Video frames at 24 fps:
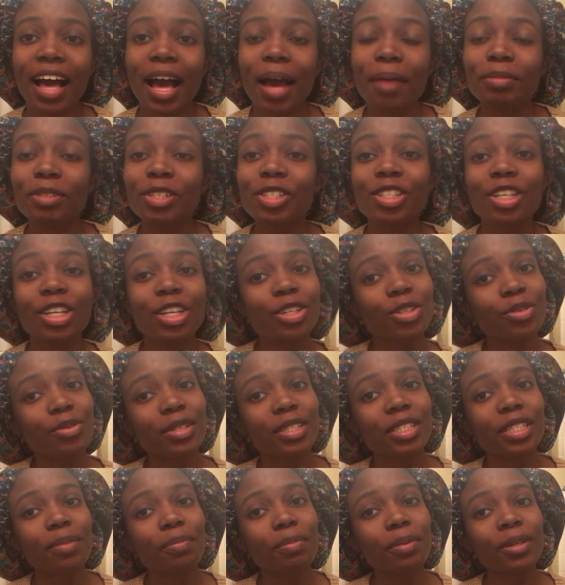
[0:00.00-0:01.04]
I'm just gonna do a
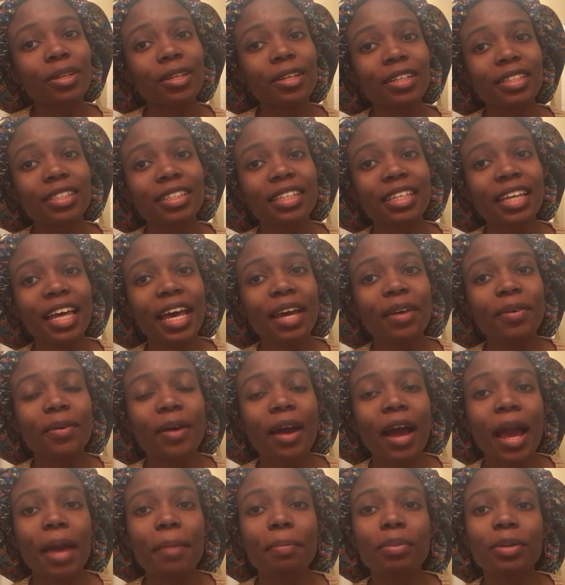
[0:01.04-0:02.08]
simple look today
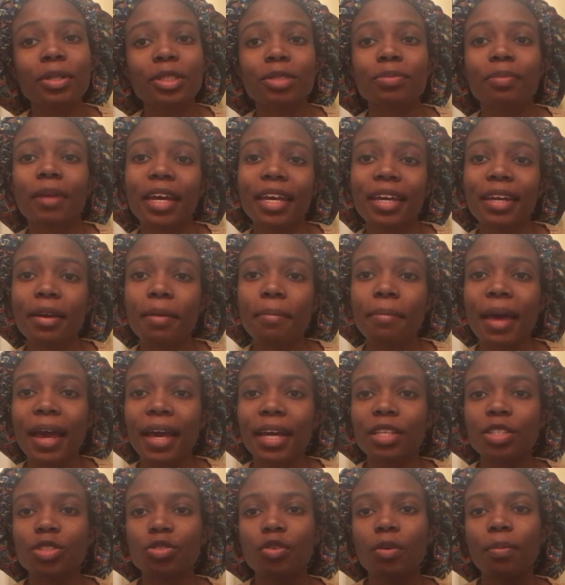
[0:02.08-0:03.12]
where I push my hair
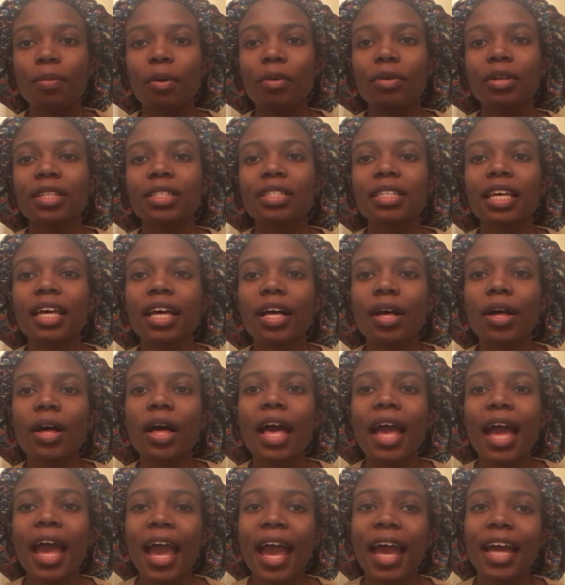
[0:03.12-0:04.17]
back into a ponytail
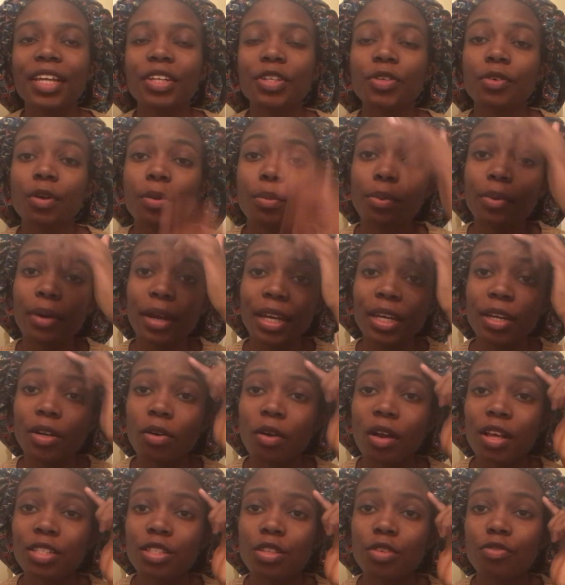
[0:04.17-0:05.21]
and do a braid
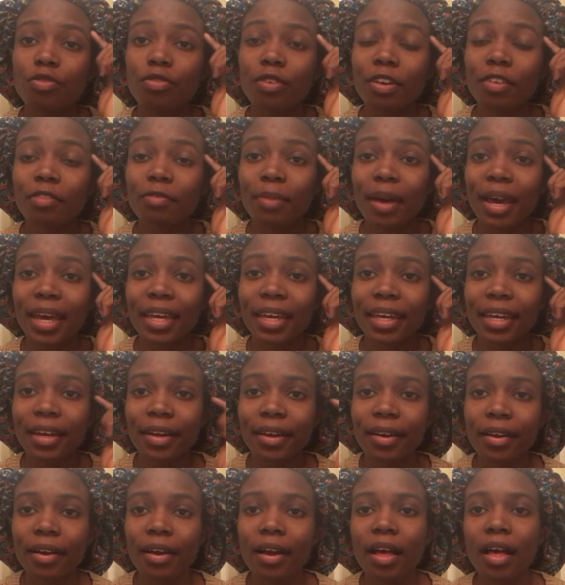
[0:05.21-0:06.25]
across the front of my
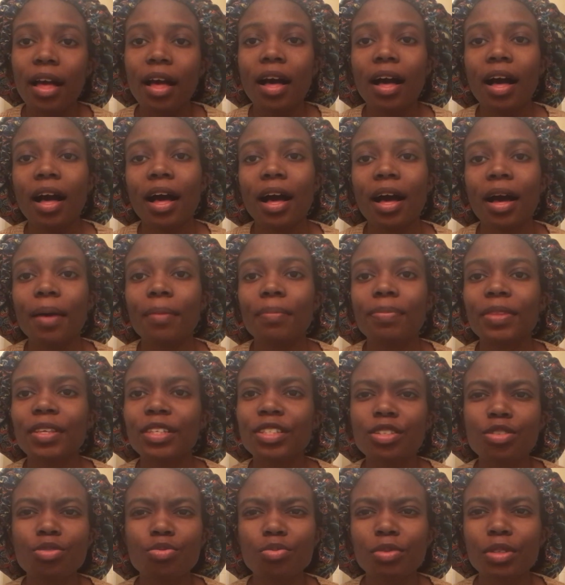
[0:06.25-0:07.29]
hair.
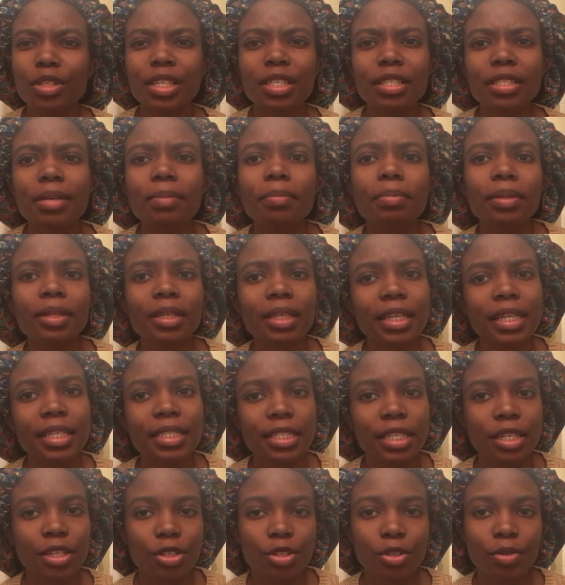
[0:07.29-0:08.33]
This is really simple and
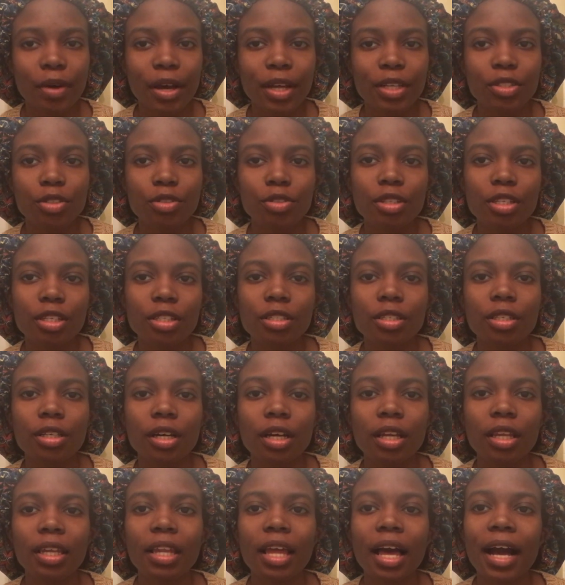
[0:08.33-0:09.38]
easy to do. I do this
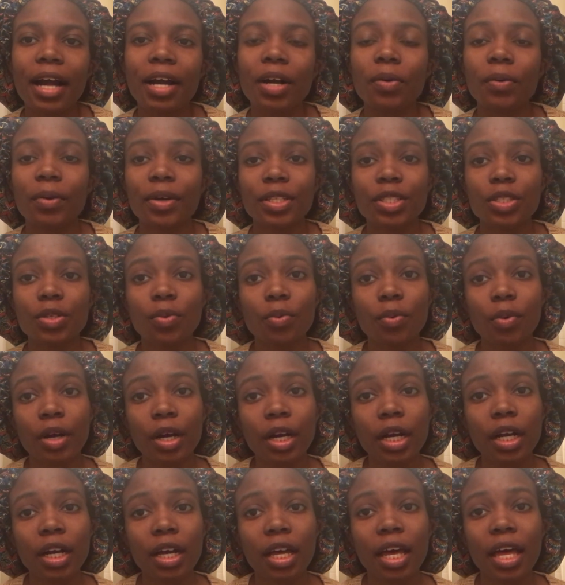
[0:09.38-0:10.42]
look a lot going to
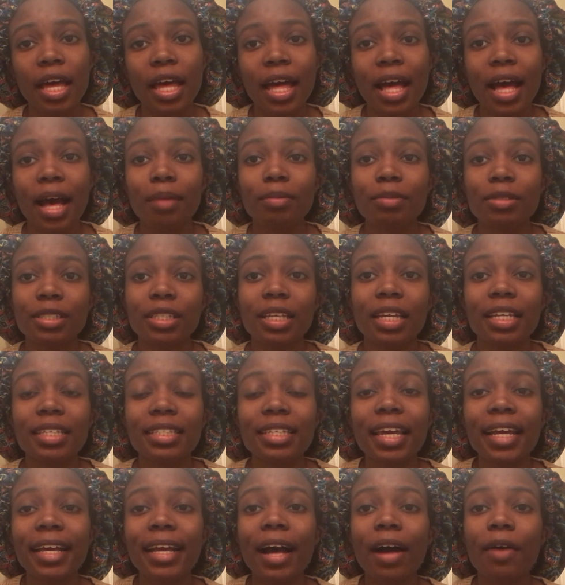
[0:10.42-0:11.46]
work. I'm just gonna
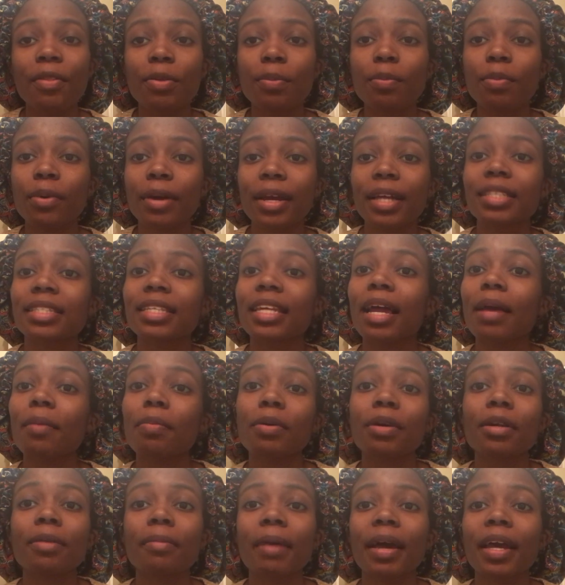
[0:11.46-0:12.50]
take out the braids that I
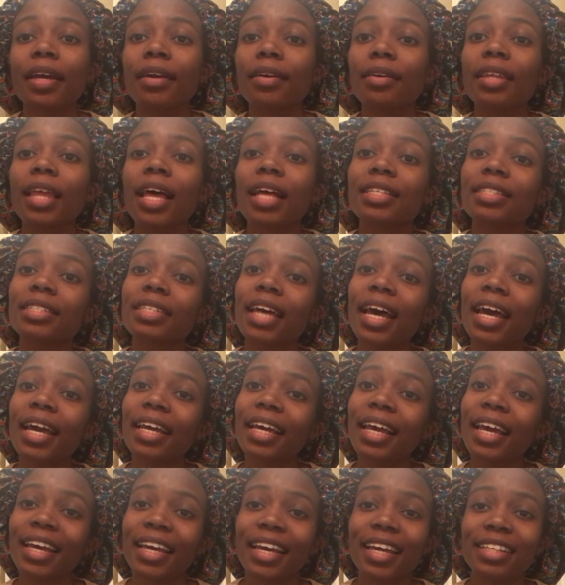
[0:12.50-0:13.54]
put in my hair last
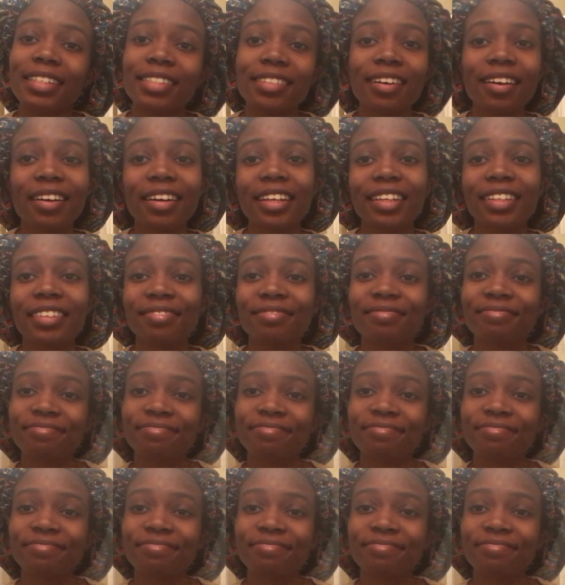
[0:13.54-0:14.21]
night and get started.